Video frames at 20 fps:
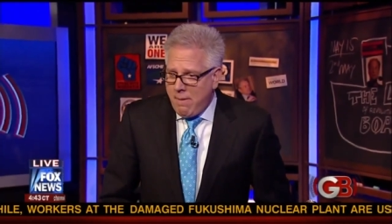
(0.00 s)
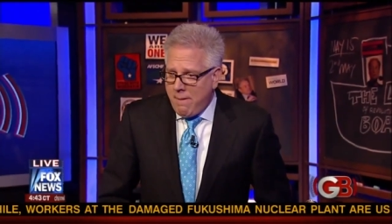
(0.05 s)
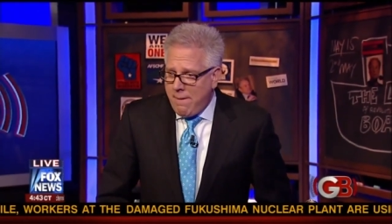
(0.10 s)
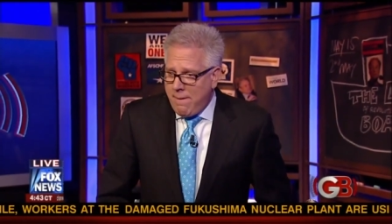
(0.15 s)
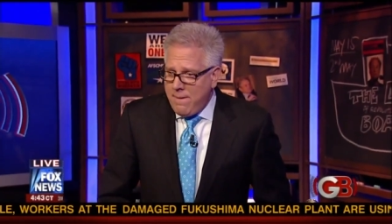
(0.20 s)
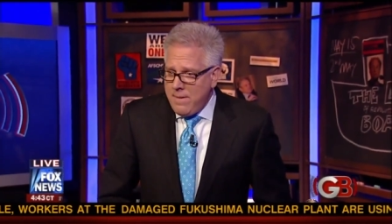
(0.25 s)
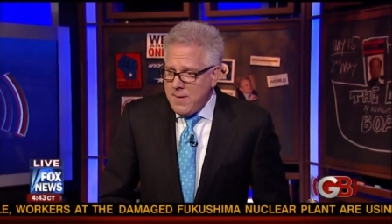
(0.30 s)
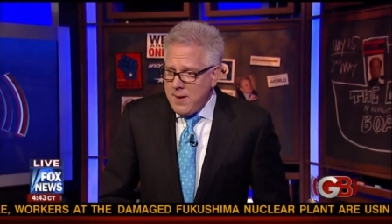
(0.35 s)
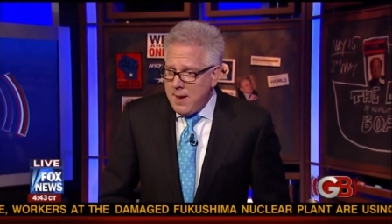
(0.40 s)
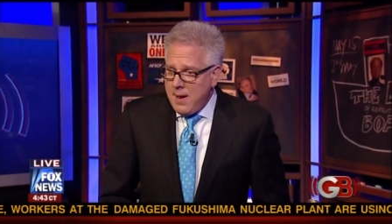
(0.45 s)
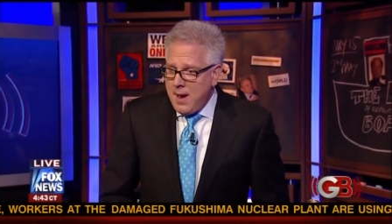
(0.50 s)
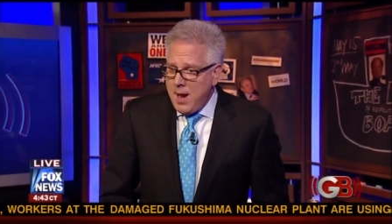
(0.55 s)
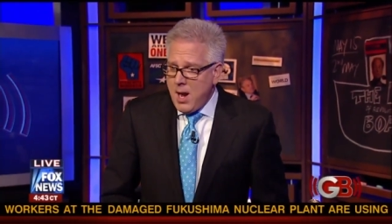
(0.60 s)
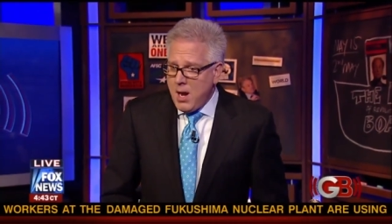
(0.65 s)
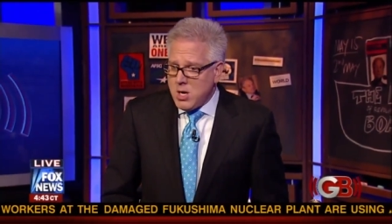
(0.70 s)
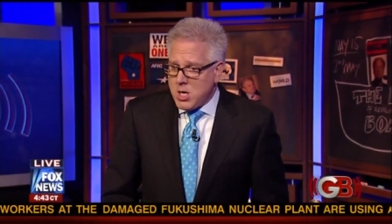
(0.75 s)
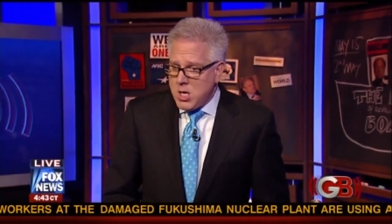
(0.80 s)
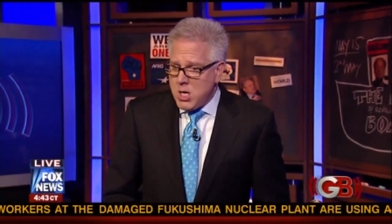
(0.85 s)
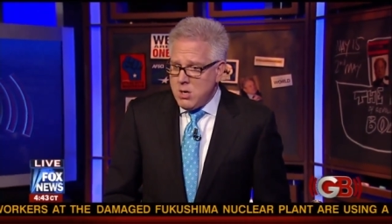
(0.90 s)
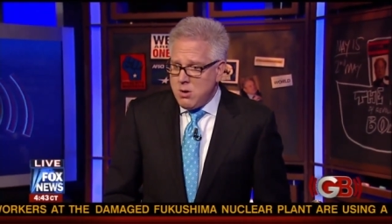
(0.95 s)
Well,
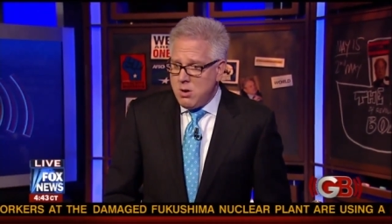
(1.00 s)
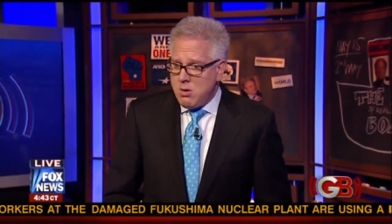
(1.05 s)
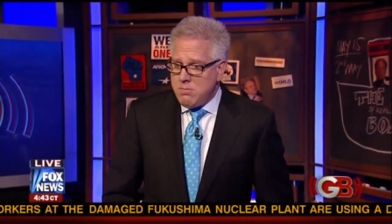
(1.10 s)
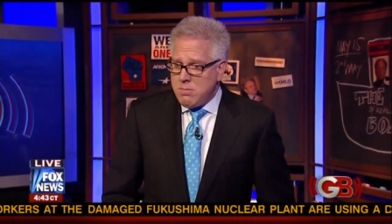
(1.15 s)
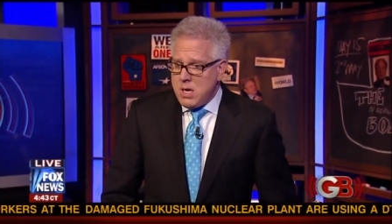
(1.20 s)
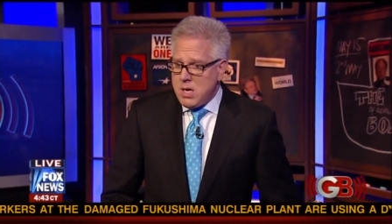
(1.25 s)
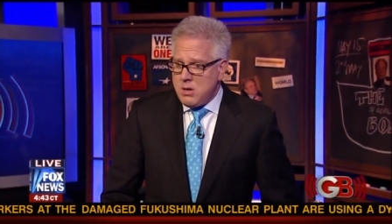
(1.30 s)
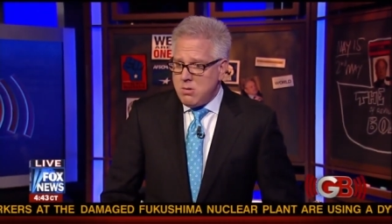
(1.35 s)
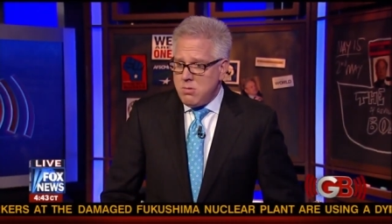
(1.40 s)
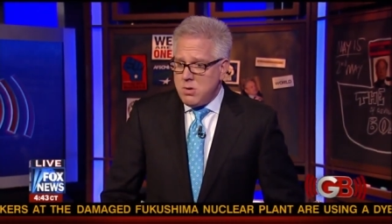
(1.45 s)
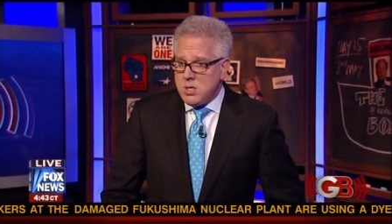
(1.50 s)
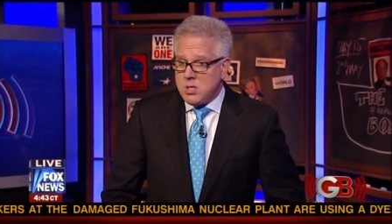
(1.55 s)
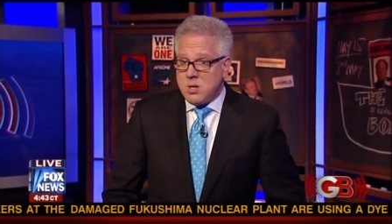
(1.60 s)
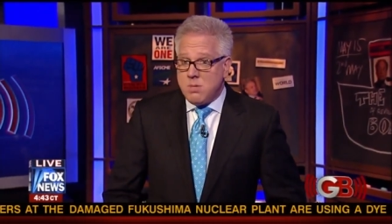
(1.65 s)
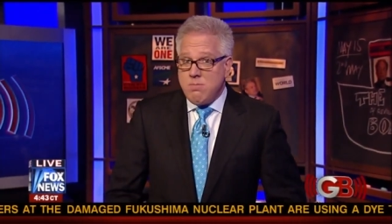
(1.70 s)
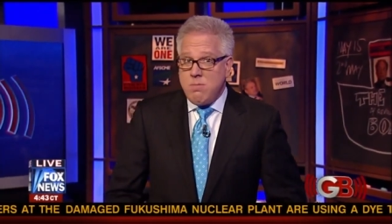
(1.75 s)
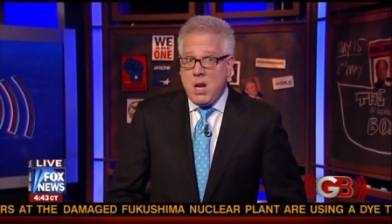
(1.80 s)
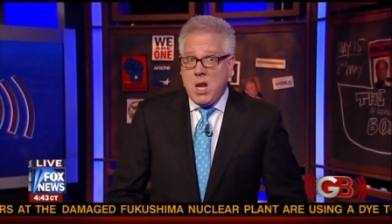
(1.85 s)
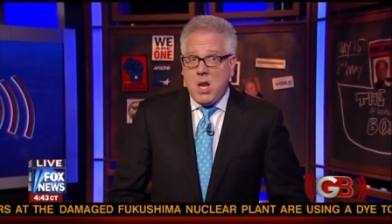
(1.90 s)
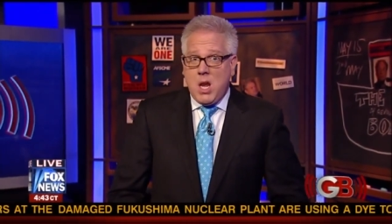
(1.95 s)
yeah, she's going to be doing
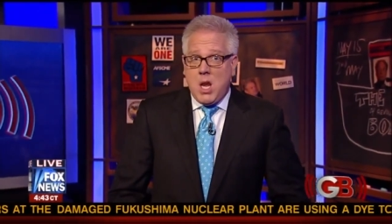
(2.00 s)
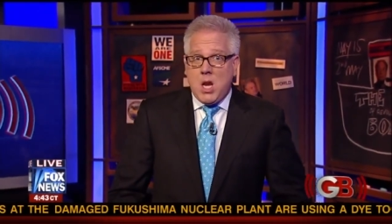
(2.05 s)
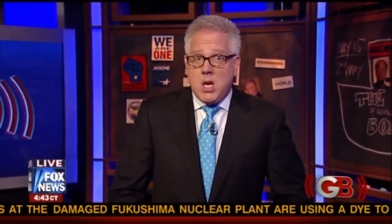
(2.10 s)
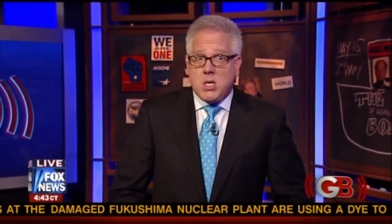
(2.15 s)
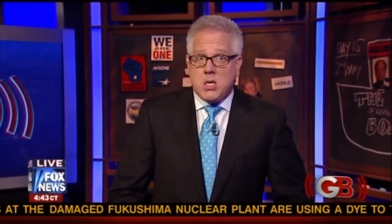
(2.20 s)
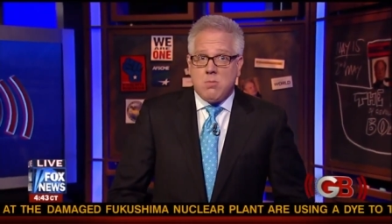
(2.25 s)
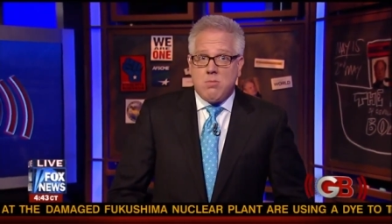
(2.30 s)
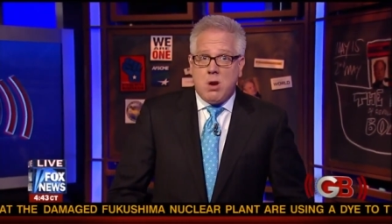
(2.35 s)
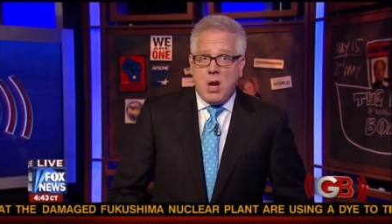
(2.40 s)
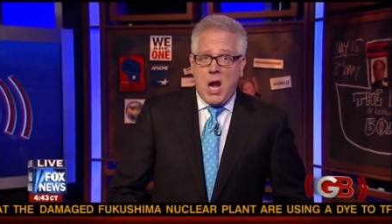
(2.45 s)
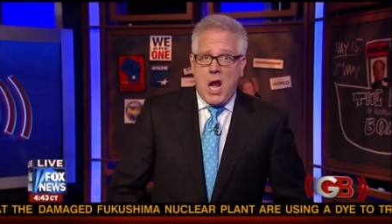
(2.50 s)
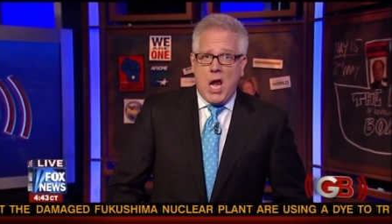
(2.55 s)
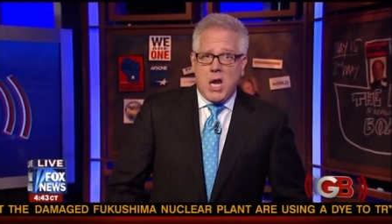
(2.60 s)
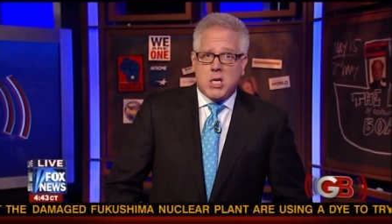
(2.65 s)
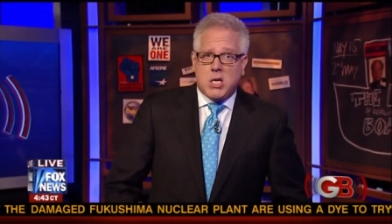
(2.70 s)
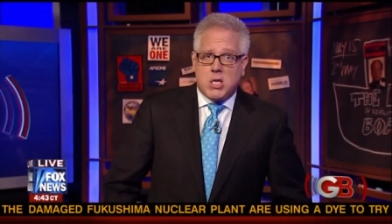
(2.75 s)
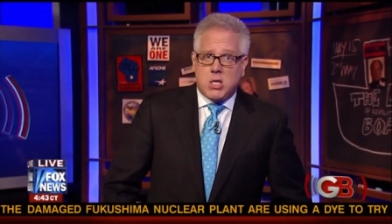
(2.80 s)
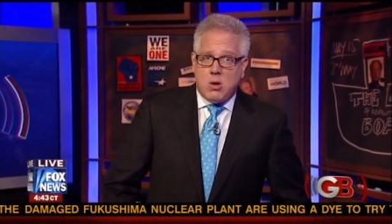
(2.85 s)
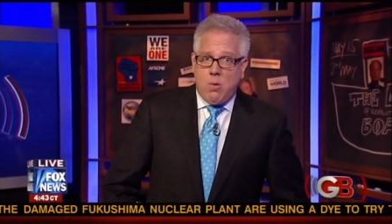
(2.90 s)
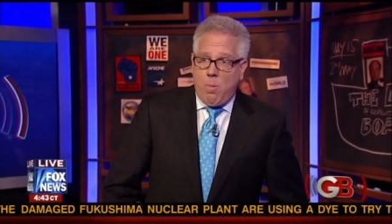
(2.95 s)
some knitting in some
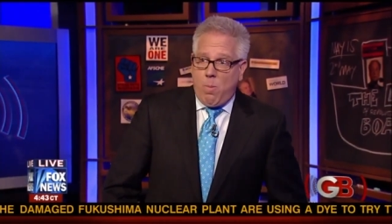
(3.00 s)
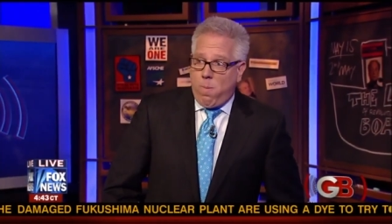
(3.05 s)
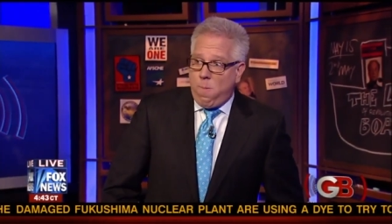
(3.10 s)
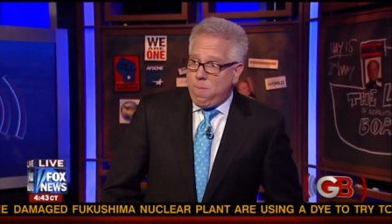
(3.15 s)
classes.